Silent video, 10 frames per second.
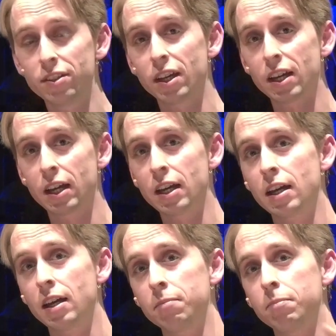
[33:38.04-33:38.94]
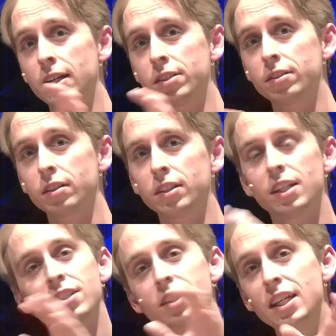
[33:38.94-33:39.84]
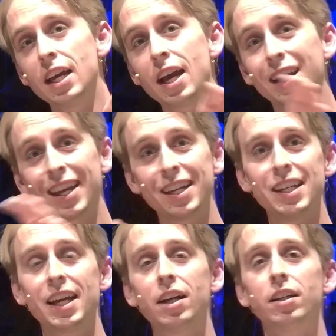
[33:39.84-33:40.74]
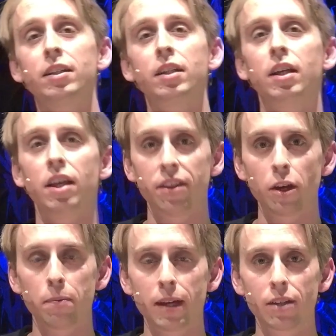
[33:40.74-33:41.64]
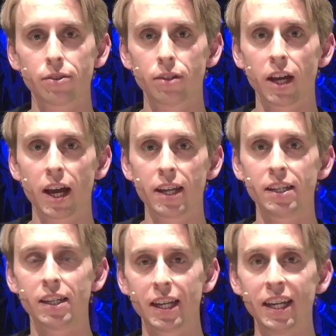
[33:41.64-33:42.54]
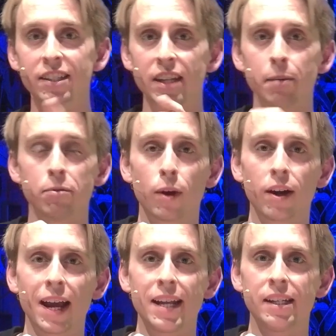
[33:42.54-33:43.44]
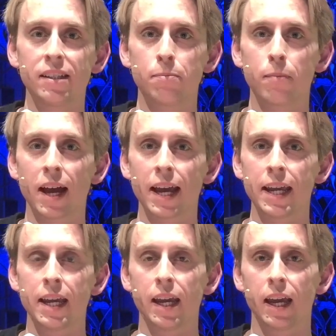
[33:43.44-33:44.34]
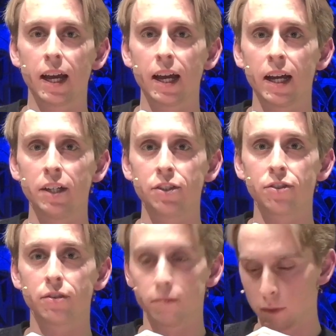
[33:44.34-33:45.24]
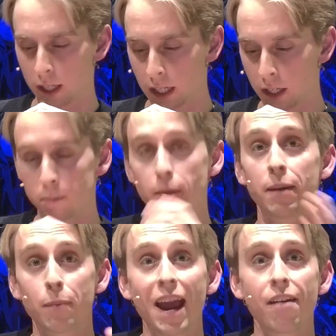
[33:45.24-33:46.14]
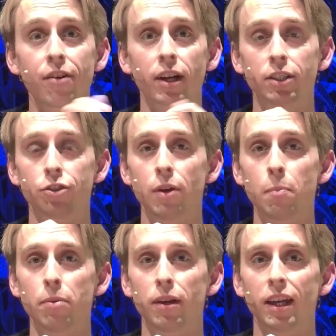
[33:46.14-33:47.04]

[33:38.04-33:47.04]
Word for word: Uh, I passed uh, Tanzania, Kenya, Ethiopia, Sudan, Egypt, where I ended my. Uh, Uh, my, my Africa trip.